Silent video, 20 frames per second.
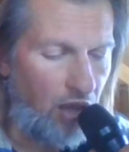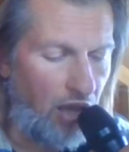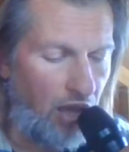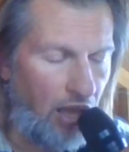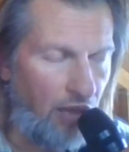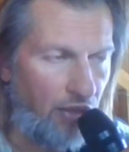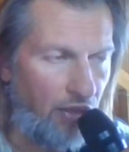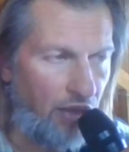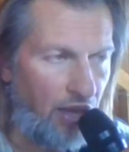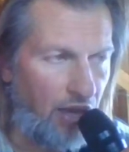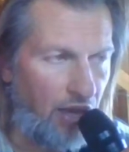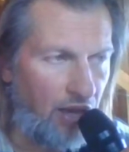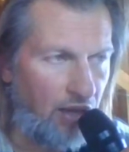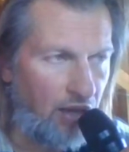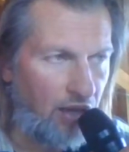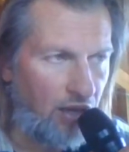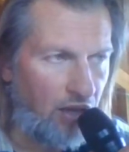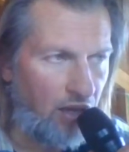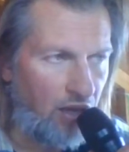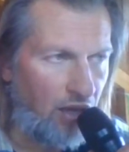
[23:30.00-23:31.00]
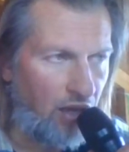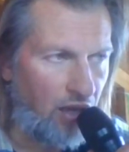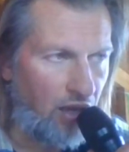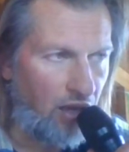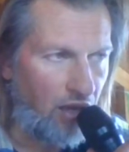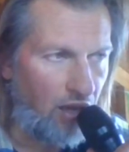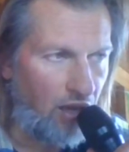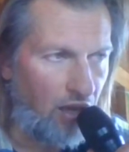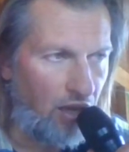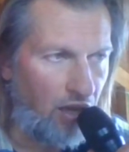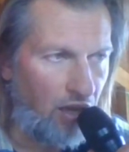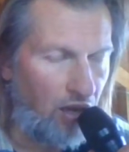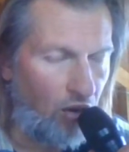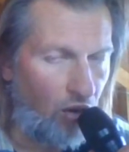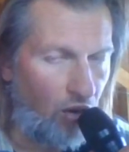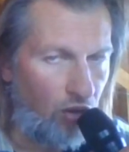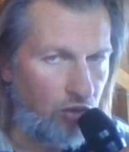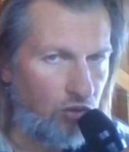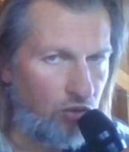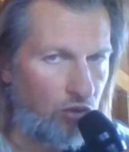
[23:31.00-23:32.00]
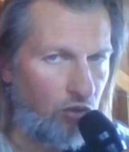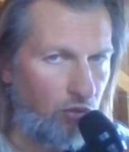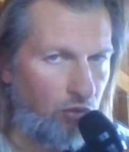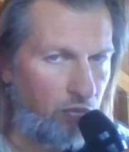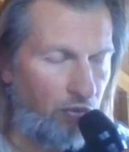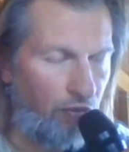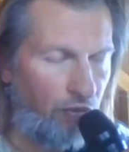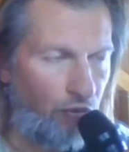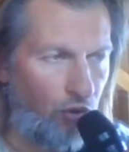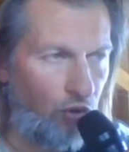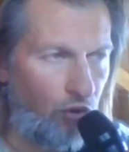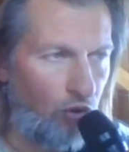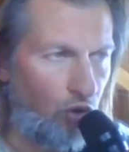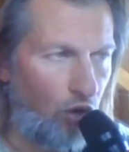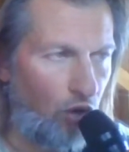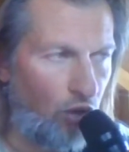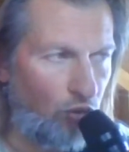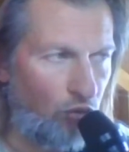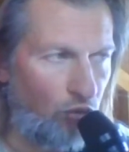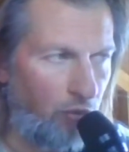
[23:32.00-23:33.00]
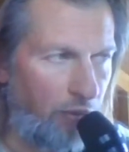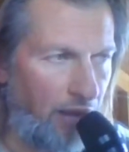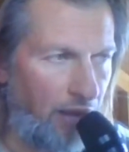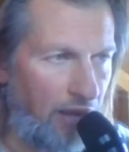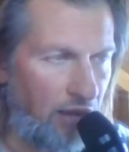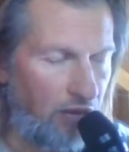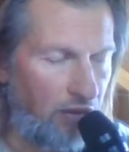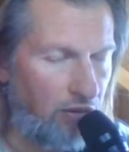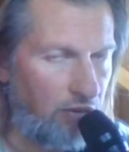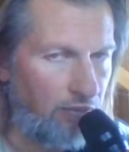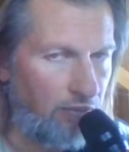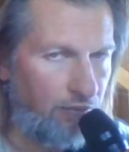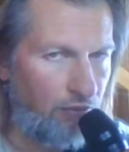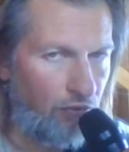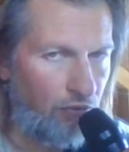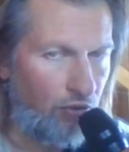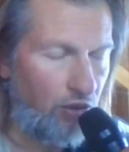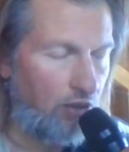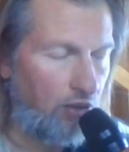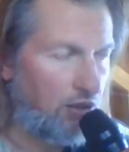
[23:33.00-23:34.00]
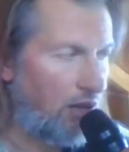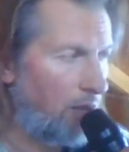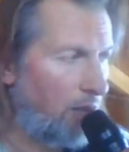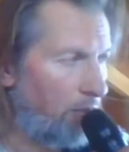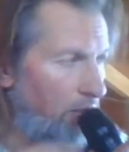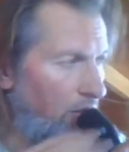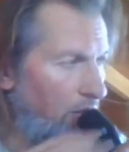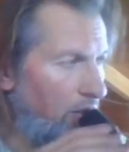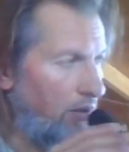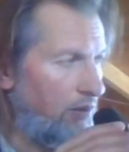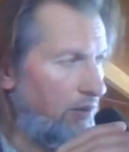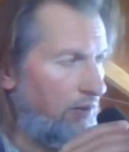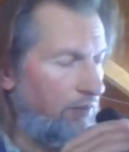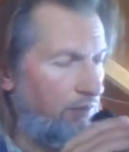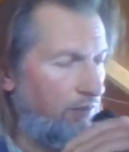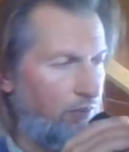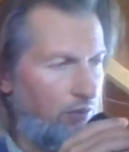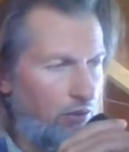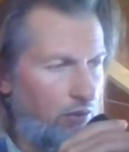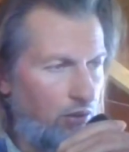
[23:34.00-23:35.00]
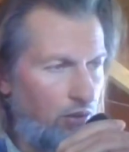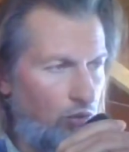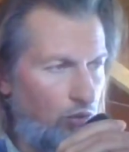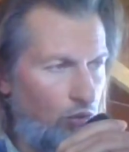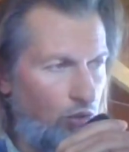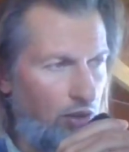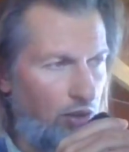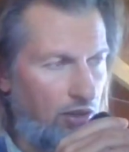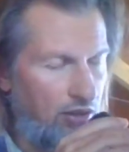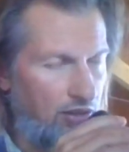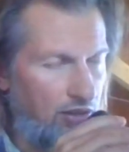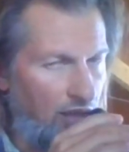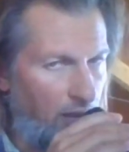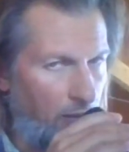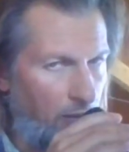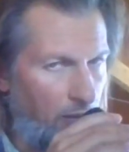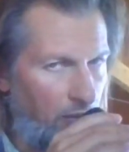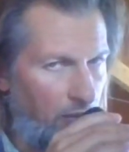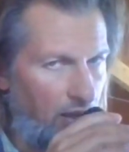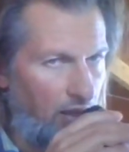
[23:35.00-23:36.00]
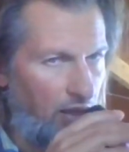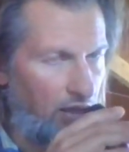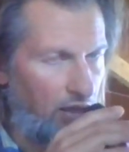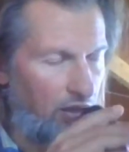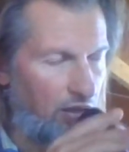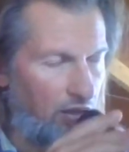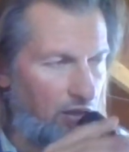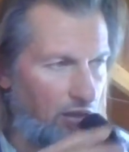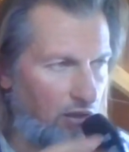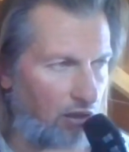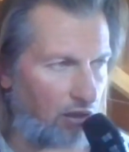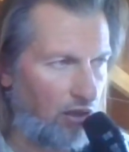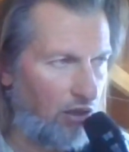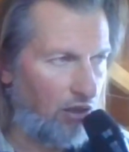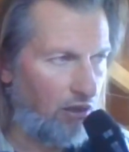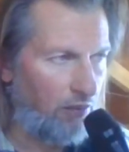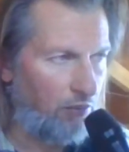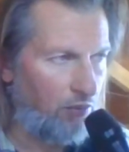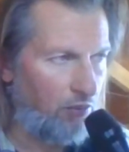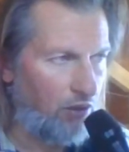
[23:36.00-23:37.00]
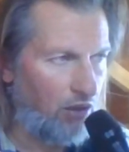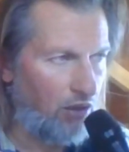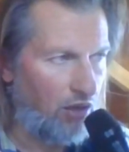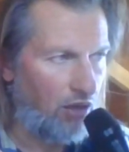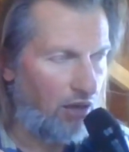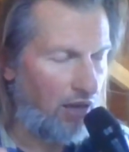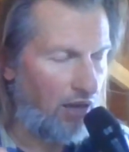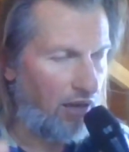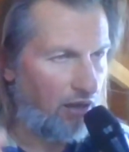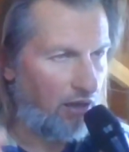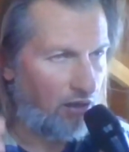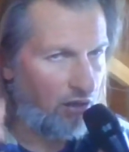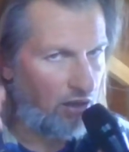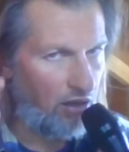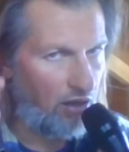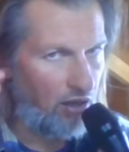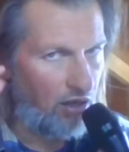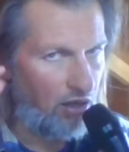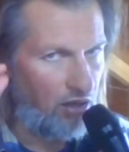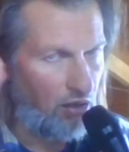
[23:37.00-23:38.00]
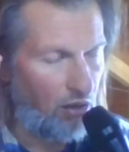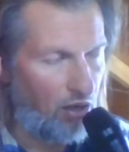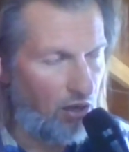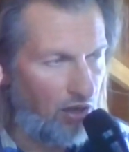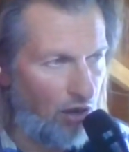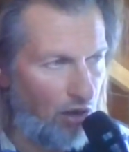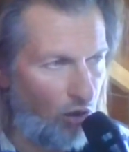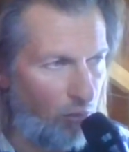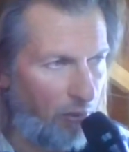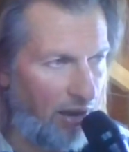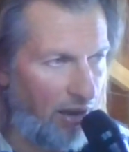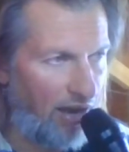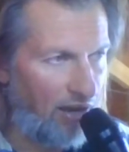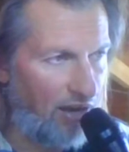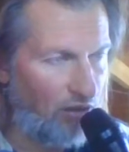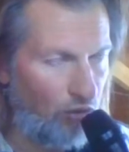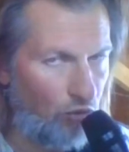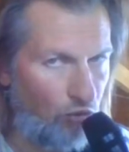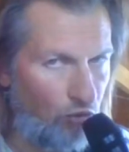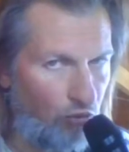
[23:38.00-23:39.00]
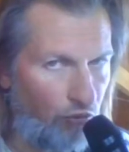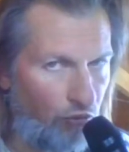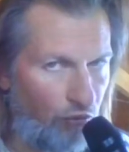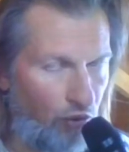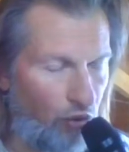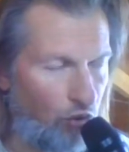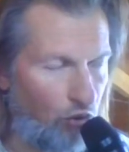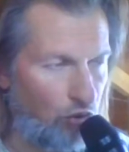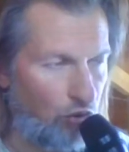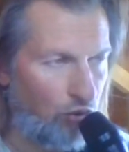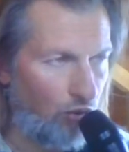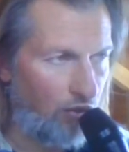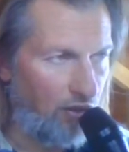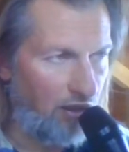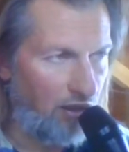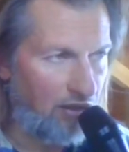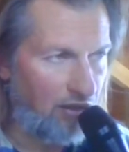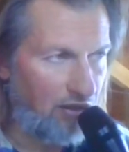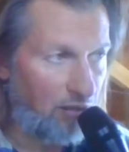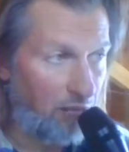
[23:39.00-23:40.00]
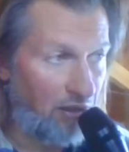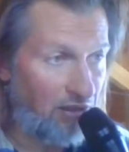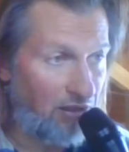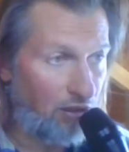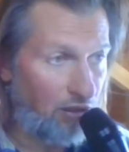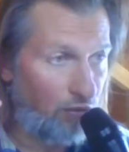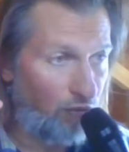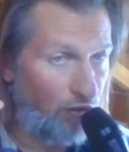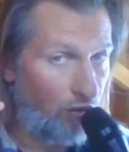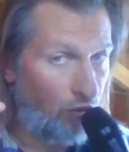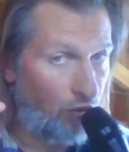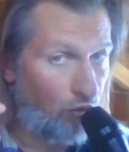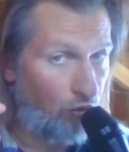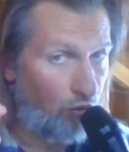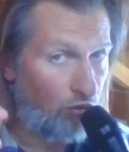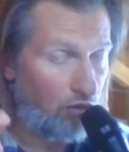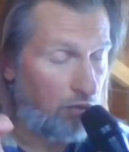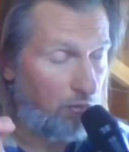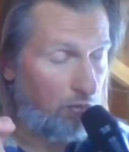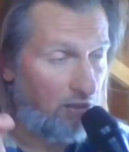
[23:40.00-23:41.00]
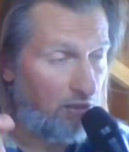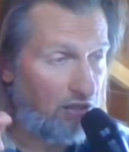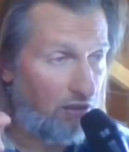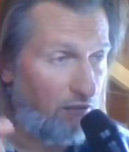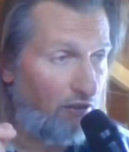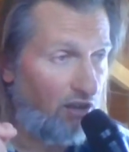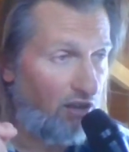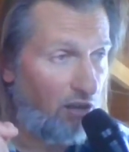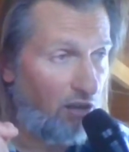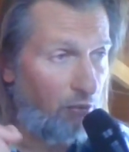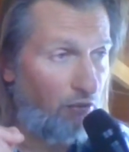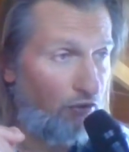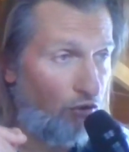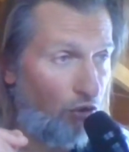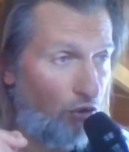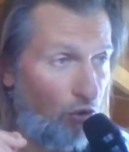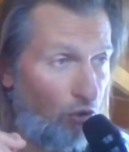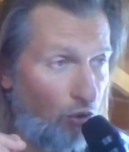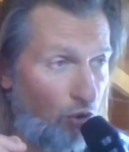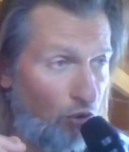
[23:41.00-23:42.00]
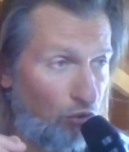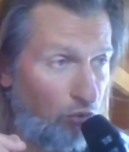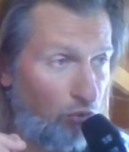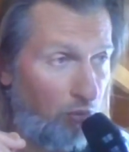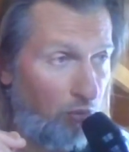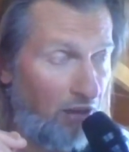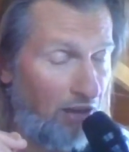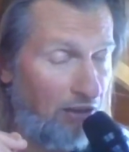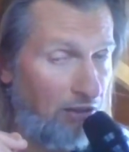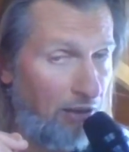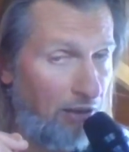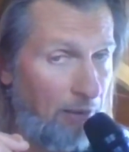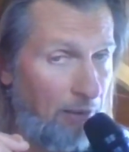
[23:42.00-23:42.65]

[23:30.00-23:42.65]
and then also before going to bed, for example, doing the same thing. In our mind, to focus on things that makes us feel good, specifically before going to bed.